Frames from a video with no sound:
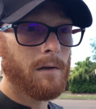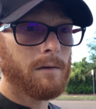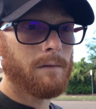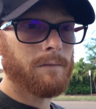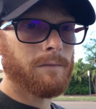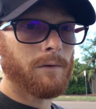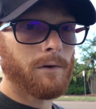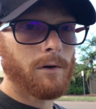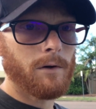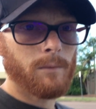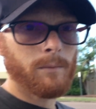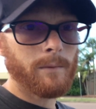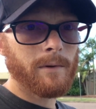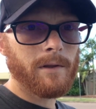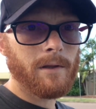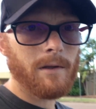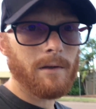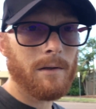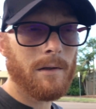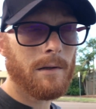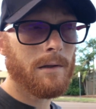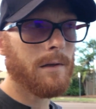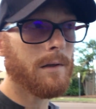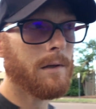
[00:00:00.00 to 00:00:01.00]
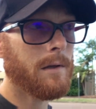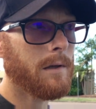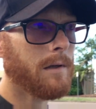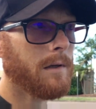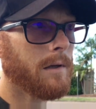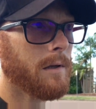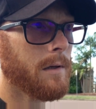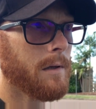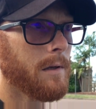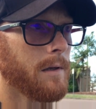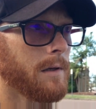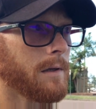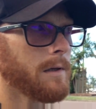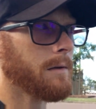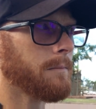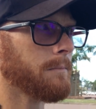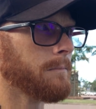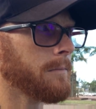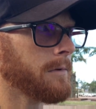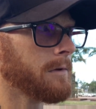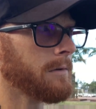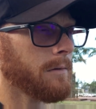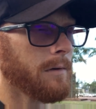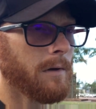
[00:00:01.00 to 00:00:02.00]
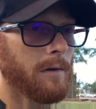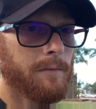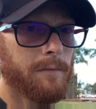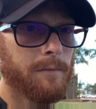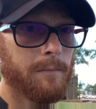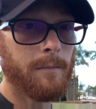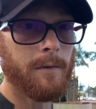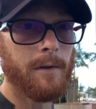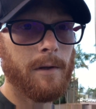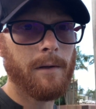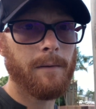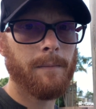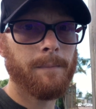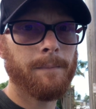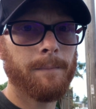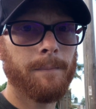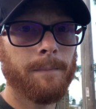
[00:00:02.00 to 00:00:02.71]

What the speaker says: for hot weather, and we'll go from there.